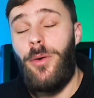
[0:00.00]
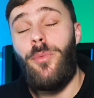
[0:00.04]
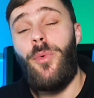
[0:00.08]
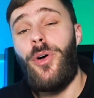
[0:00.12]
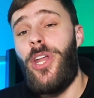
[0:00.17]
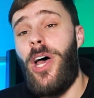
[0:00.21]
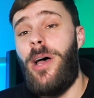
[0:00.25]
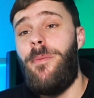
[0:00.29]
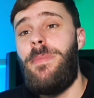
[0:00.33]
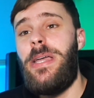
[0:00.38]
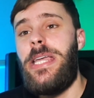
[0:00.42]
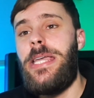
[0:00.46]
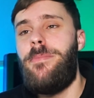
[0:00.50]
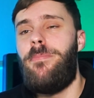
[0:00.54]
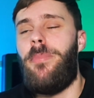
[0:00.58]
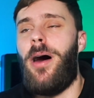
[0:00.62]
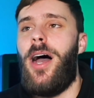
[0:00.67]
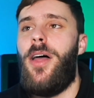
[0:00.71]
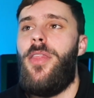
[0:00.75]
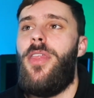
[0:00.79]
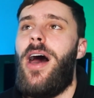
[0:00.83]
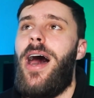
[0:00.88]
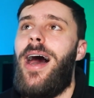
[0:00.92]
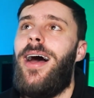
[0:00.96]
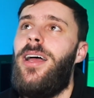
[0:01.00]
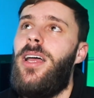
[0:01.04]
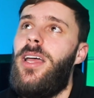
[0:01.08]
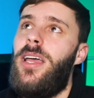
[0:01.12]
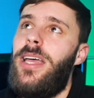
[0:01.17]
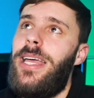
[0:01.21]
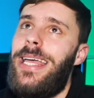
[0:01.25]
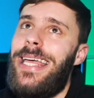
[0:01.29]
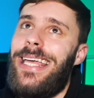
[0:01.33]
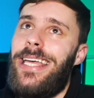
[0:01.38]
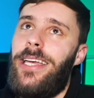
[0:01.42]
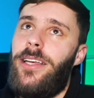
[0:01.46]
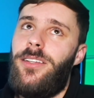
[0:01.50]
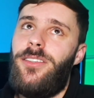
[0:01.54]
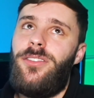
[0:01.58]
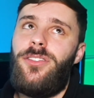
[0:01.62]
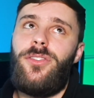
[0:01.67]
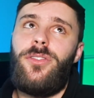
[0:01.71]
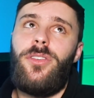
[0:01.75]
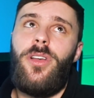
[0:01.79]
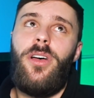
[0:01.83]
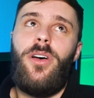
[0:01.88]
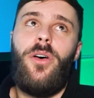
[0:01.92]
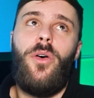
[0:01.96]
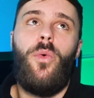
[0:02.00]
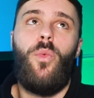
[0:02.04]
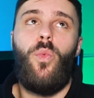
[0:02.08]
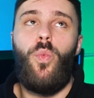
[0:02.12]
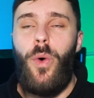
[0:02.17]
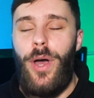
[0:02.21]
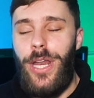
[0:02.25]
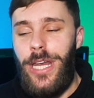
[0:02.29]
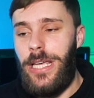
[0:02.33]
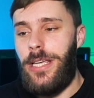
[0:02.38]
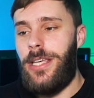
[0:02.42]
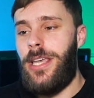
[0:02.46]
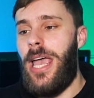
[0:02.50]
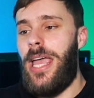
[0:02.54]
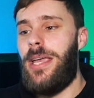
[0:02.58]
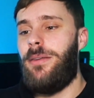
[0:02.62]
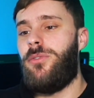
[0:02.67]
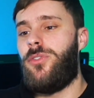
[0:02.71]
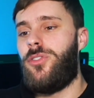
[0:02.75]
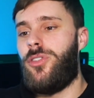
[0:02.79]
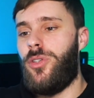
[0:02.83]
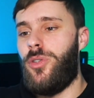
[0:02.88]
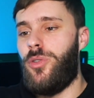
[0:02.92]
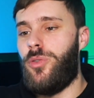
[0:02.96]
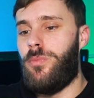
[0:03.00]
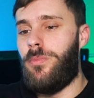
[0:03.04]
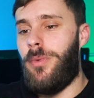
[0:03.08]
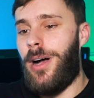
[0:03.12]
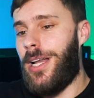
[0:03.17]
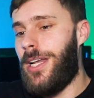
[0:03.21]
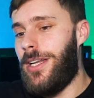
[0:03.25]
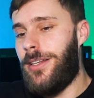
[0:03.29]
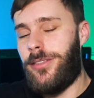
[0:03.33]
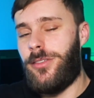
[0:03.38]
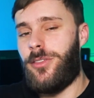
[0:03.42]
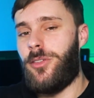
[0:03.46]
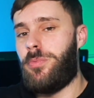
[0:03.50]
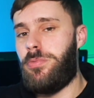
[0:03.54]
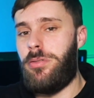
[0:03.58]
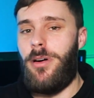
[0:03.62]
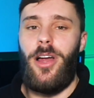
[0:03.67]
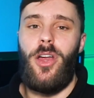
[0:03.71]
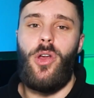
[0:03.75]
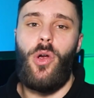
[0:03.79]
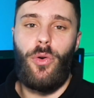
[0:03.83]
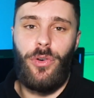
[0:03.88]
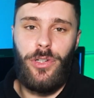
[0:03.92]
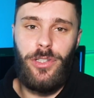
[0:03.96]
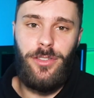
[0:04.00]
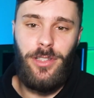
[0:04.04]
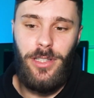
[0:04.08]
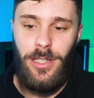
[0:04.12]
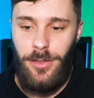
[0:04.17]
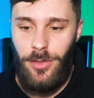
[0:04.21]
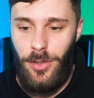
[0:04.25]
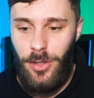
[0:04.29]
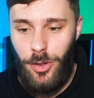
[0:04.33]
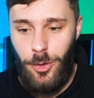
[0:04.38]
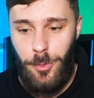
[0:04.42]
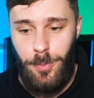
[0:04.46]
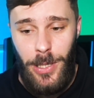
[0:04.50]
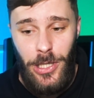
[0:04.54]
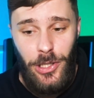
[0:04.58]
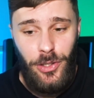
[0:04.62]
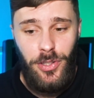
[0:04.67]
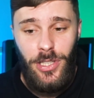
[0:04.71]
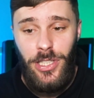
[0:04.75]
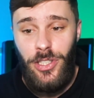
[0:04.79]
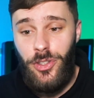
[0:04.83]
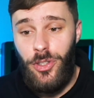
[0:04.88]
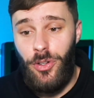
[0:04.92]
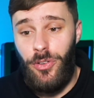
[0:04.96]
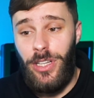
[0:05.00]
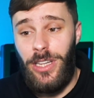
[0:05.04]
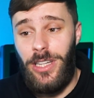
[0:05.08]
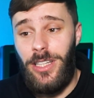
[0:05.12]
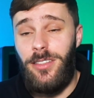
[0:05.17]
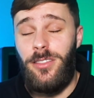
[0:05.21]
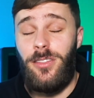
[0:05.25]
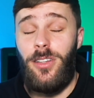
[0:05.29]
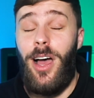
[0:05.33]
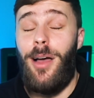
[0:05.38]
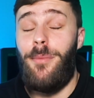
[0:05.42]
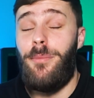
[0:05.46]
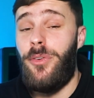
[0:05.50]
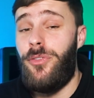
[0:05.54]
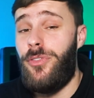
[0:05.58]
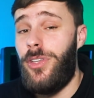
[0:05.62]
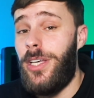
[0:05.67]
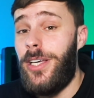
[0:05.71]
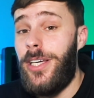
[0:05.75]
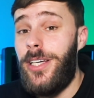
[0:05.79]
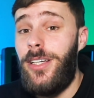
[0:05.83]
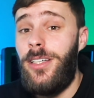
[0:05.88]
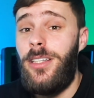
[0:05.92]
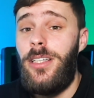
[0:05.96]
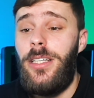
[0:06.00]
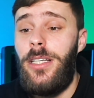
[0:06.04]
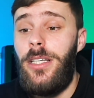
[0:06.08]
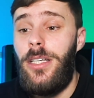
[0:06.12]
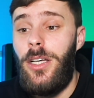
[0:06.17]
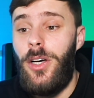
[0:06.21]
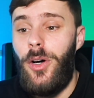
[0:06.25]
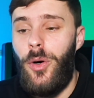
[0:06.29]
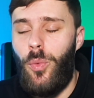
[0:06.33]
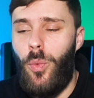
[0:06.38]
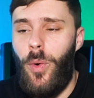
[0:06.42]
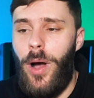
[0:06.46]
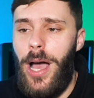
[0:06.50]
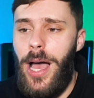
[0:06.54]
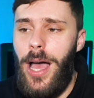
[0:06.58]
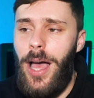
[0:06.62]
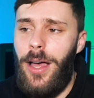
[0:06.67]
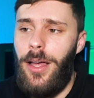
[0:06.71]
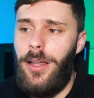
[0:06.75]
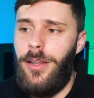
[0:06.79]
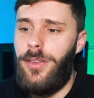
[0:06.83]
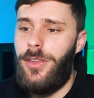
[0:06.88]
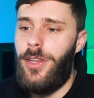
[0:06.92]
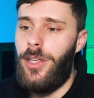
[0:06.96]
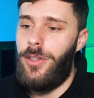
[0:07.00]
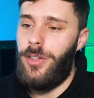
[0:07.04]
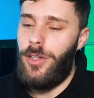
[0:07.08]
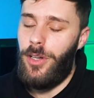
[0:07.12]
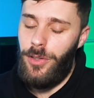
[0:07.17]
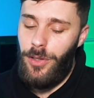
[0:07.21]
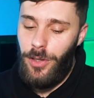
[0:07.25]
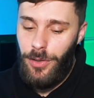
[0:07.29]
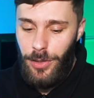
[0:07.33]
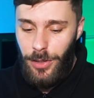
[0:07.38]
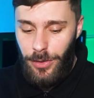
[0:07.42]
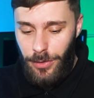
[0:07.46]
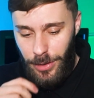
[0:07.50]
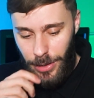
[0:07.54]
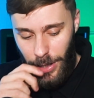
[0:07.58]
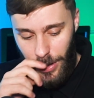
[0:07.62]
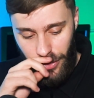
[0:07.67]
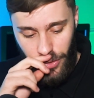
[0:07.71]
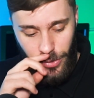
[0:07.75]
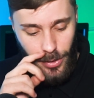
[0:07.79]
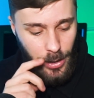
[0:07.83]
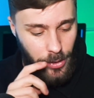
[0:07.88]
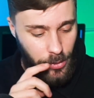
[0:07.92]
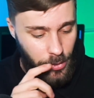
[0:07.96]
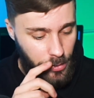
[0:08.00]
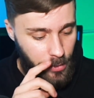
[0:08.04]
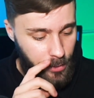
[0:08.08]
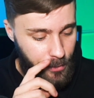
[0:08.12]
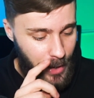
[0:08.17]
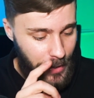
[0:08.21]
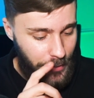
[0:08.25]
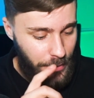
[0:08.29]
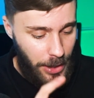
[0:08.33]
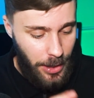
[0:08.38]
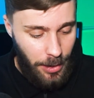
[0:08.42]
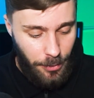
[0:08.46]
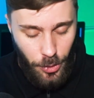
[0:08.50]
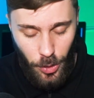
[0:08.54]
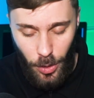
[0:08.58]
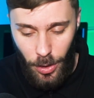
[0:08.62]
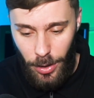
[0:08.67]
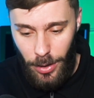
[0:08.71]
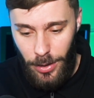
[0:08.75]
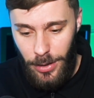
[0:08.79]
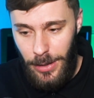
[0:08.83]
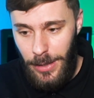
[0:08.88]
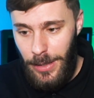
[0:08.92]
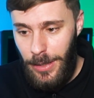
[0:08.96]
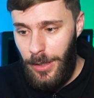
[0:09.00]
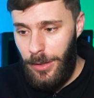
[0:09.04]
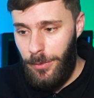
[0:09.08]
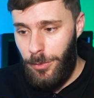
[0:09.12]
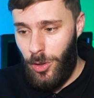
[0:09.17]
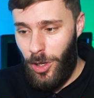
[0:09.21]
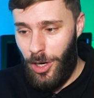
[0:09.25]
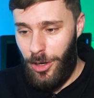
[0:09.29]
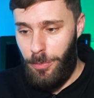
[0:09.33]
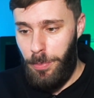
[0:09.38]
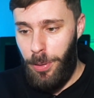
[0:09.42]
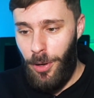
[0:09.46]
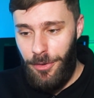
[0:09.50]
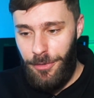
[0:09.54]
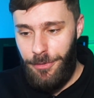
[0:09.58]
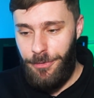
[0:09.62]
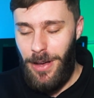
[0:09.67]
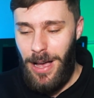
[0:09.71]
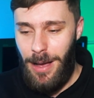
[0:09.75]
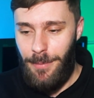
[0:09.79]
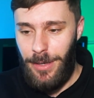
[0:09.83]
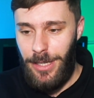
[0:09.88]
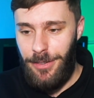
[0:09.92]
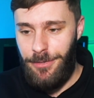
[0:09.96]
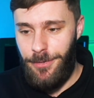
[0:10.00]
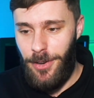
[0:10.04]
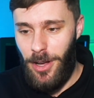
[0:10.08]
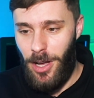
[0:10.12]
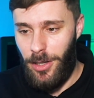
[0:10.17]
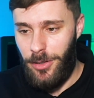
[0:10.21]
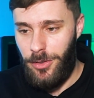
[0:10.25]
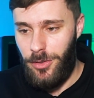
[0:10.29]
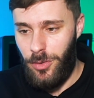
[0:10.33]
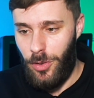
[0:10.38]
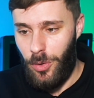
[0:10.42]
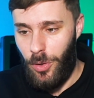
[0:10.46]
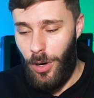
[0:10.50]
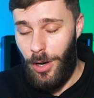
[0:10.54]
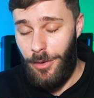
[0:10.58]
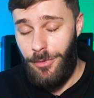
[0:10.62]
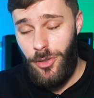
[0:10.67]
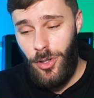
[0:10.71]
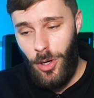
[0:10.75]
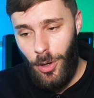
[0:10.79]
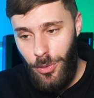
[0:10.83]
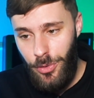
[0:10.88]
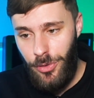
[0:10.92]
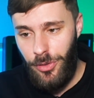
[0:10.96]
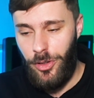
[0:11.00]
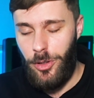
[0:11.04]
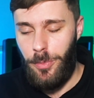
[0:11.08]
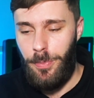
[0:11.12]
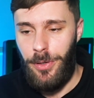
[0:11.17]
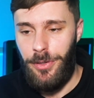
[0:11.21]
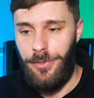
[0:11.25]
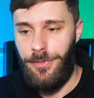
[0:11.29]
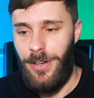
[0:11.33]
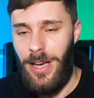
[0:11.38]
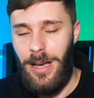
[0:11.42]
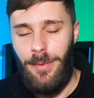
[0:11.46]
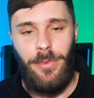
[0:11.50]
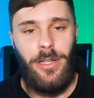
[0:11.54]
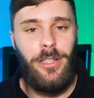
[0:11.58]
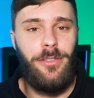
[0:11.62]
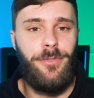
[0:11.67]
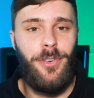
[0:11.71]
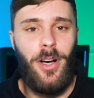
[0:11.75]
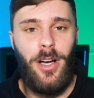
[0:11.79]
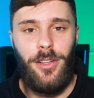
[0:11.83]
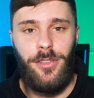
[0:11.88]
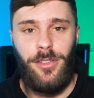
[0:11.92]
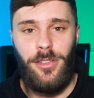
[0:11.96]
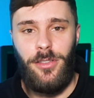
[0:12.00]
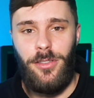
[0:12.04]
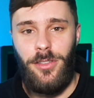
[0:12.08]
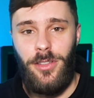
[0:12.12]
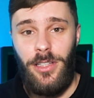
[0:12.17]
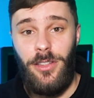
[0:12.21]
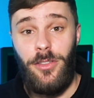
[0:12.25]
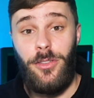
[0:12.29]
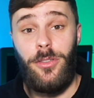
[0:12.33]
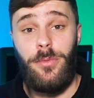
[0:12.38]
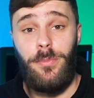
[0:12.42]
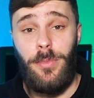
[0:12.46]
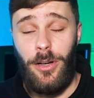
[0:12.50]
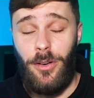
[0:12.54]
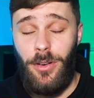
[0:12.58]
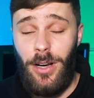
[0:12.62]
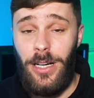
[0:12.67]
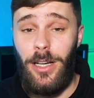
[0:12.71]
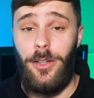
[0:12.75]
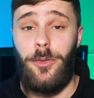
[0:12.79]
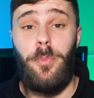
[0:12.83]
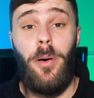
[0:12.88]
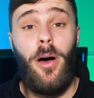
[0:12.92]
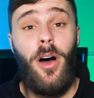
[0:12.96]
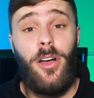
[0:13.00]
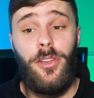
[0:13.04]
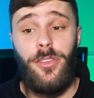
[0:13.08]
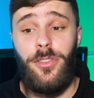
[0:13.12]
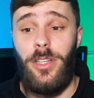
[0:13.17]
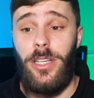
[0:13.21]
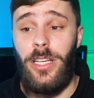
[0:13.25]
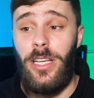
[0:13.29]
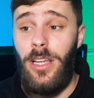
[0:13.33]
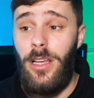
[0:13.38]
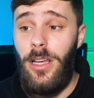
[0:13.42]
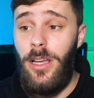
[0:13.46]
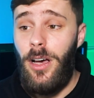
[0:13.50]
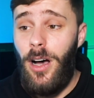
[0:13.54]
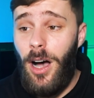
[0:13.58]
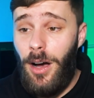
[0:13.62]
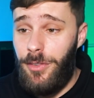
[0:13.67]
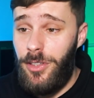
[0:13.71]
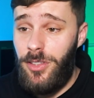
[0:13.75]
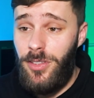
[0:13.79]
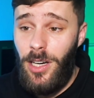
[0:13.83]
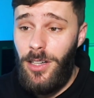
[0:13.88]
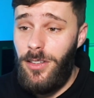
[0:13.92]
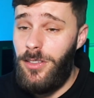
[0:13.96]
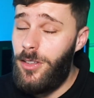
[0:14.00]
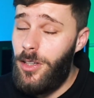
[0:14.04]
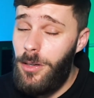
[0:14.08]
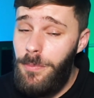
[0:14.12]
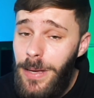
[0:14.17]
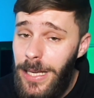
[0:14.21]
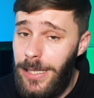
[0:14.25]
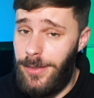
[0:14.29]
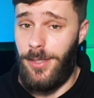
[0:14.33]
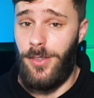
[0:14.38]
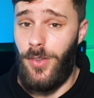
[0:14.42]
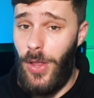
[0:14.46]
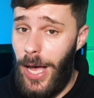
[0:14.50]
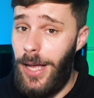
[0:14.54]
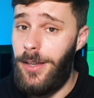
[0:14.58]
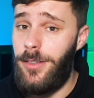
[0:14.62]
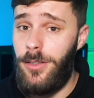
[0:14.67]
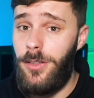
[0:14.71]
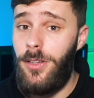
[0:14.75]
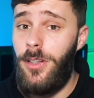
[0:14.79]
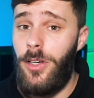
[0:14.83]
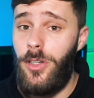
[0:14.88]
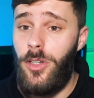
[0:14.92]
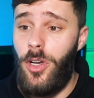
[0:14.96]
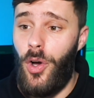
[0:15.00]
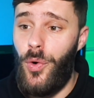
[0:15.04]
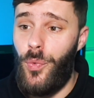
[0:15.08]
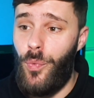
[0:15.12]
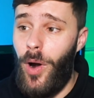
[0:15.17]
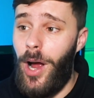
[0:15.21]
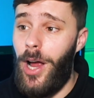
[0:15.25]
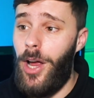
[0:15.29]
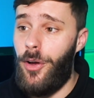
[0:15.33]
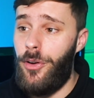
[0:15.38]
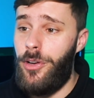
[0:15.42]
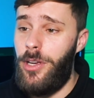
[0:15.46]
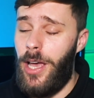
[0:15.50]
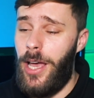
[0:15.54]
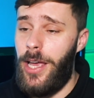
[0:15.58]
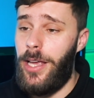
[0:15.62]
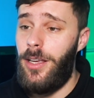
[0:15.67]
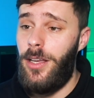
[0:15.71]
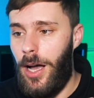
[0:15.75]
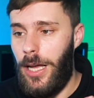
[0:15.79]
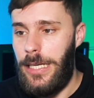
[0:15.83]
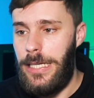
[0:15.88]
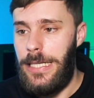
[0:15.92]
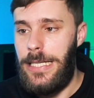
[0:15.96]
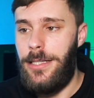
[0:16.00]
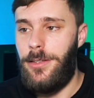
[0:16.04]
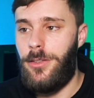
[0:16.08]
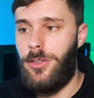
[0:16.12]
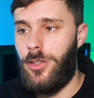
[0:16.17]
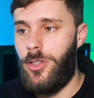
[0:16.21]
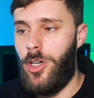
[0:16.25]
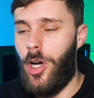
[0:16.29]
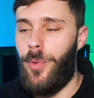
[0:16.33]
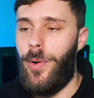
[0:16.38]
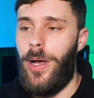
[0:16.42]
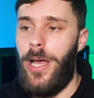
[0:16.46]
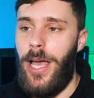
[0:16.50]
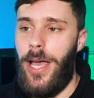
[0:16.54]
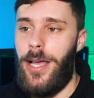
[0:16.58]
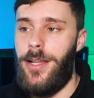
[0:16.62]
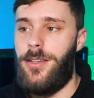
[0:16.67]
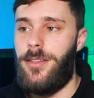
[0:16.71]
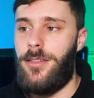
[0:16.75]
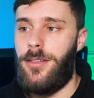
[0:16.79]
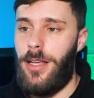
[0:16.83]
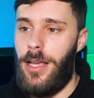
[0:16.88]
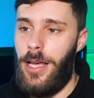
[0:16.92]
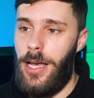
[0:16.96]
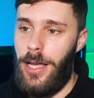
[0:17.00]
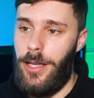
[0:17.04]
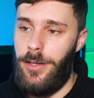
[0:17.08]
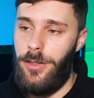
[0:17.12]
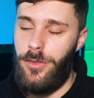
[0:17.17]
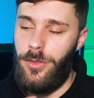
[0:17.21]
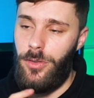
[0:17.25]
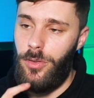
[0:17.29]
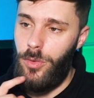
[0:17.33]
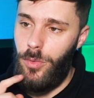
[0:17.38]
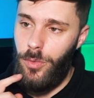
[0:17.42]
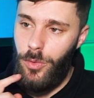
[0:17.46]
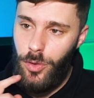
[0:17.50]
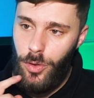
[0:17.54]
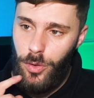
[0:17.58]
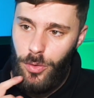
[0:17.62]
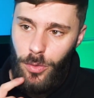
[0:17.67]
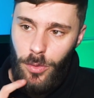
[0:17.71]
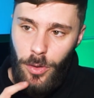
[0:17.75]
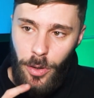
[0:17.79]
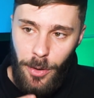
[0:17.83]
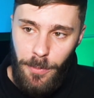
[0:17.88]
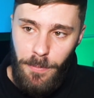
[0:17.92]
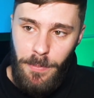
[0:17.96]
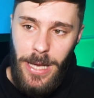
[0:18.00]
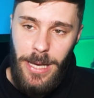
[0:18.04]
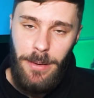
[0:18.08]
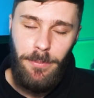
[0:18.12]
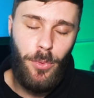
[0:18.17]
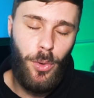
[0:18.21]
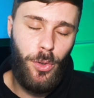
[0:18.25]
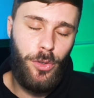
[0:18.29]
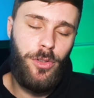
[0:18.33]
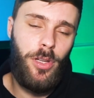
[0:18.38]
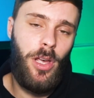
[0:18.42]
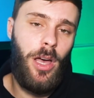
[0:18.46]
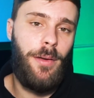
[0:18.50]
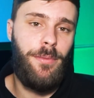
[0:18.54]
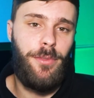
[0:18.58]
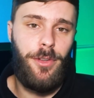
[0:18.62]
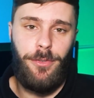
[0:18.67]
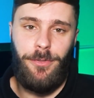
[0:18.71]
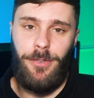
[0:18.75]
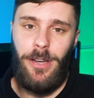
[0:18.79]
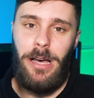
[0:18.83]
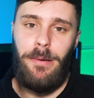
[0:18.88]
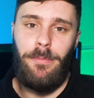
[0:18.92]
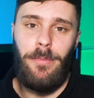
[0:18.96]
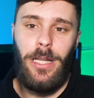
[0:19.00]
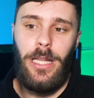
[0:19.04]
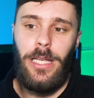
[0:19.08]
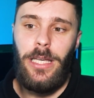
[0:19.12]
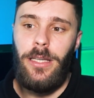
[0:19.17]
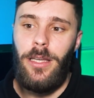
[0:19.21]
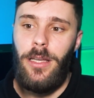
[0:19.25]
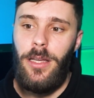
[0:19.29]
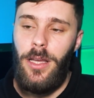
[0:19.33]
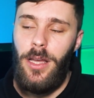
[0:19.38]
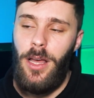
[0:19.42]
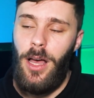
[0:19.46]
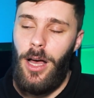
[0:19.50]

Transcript: And what I mean by that is when it came to my list of priorities, especially during this time of year, where the, you know, there's there's the fact that I've got a kind of put family first or I've chosen to put family first and since my granddad's passing, I've decided to commit to that and go, right, okay, I need to go ahead and just commit more time to family.